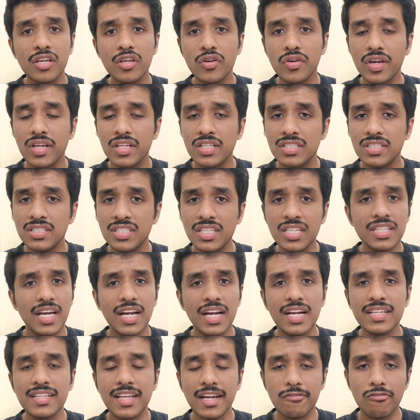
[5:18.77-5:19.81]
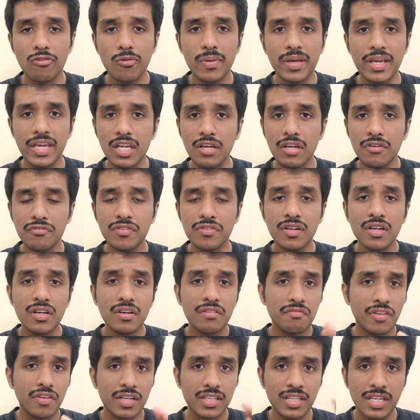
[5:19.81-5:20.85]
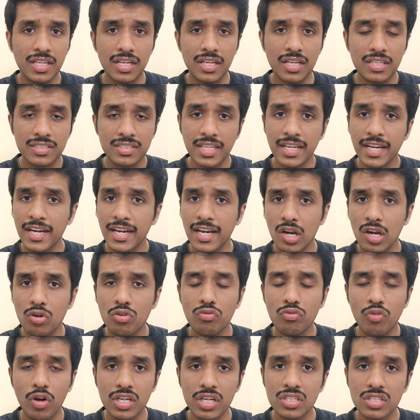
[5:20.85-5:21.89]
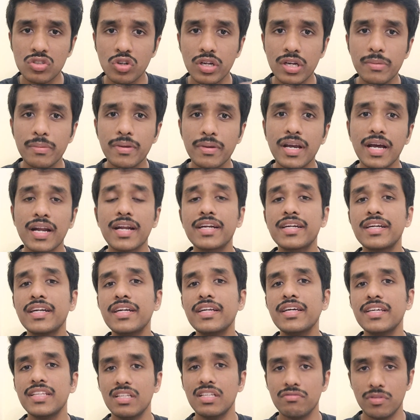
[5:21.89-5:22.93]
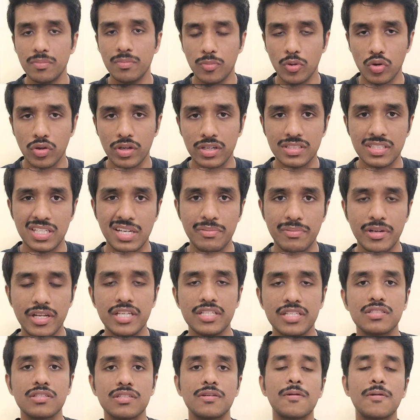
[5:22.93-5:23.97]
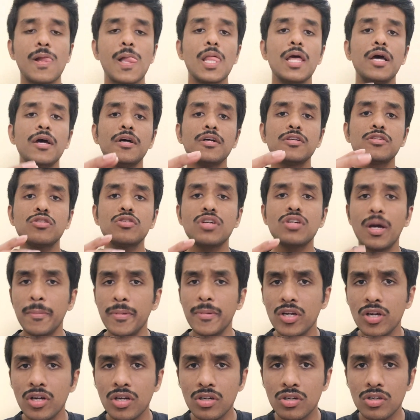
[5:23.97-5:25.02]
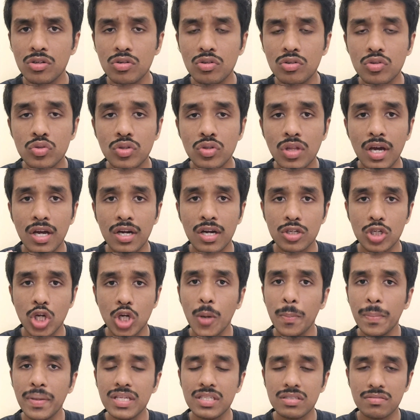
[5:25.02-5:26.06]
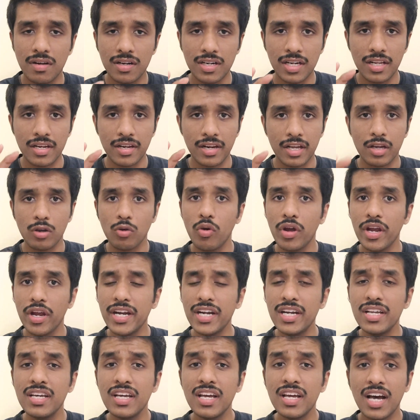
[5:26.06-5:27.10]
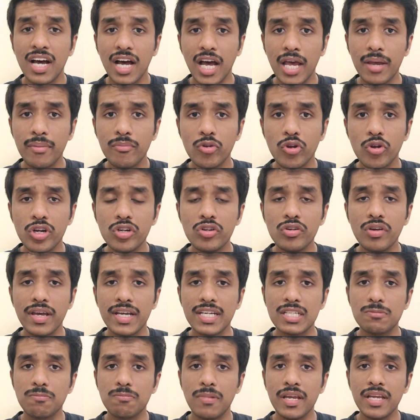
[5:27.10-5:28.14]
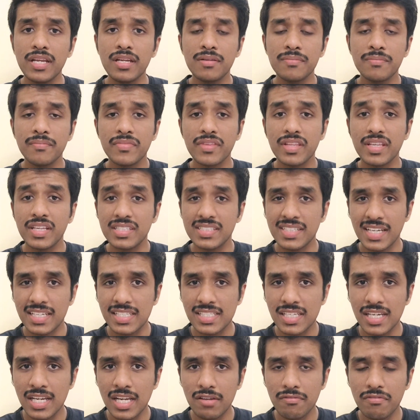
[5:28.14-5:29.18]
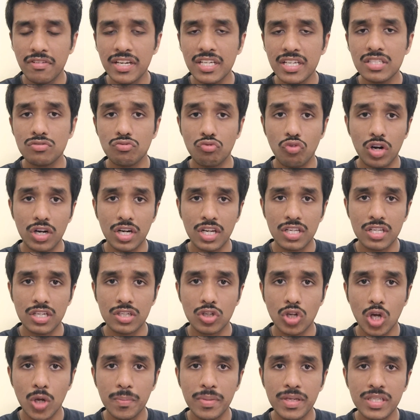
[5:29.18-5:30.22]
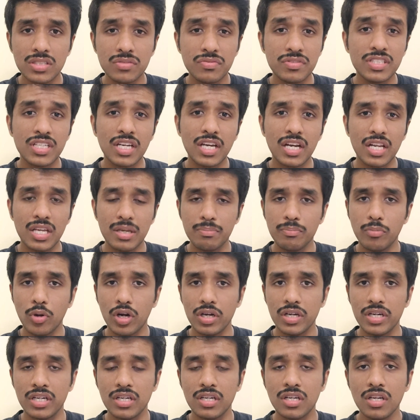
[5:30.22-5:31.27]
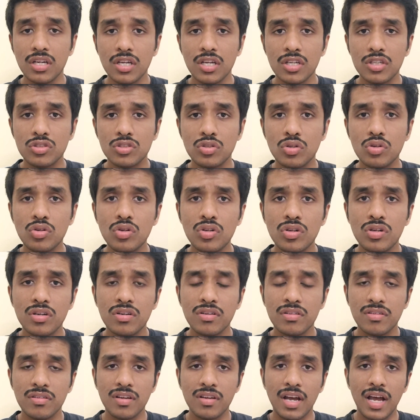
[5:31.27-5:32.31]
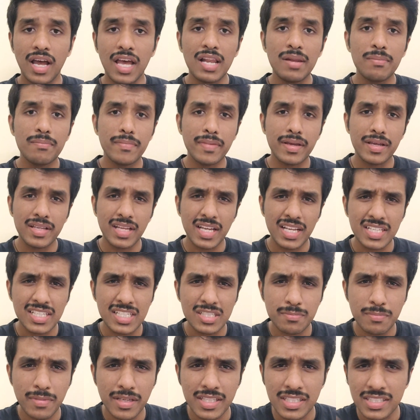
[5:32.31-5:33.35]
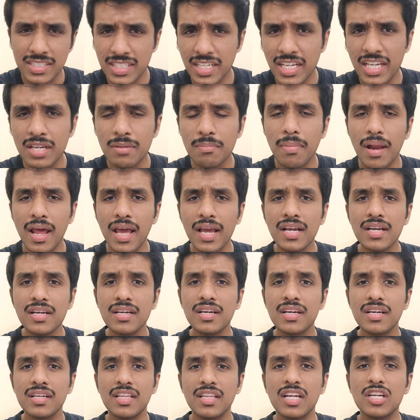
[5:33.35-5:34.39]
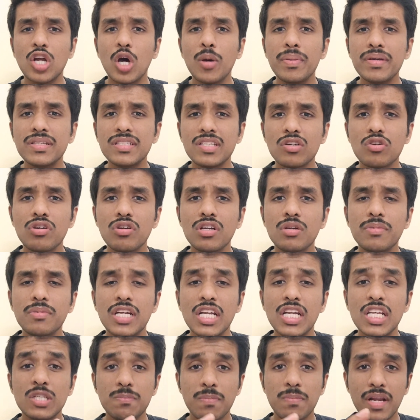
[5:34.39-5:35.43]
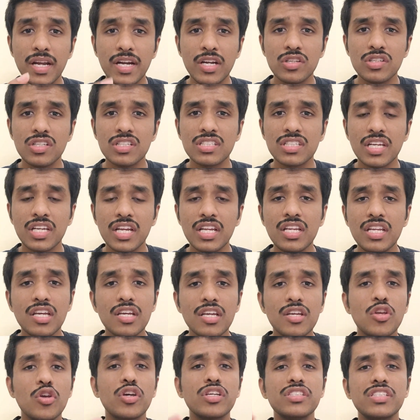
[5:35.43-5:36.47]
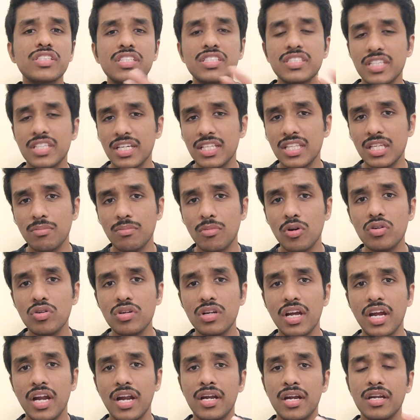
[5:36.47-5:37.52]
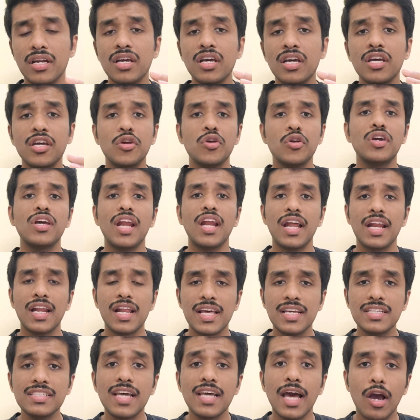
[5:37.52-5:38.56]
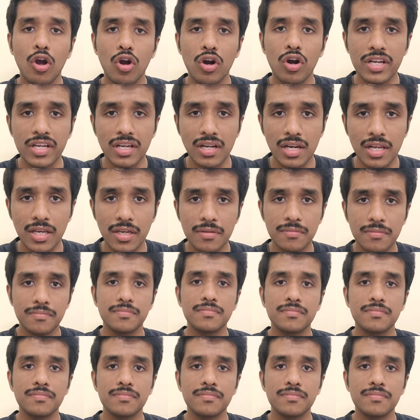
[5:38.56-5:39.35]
You can see that will be enough for the second round, what is going to be conducted in the Wipro examination. So coming on to the topics what are required, I am going to explain sectional wise what are the topics which are important. So I'll just make the screen blank. The topics are going to be displayed on the screen. You can just check them out and you can analyze accordingly.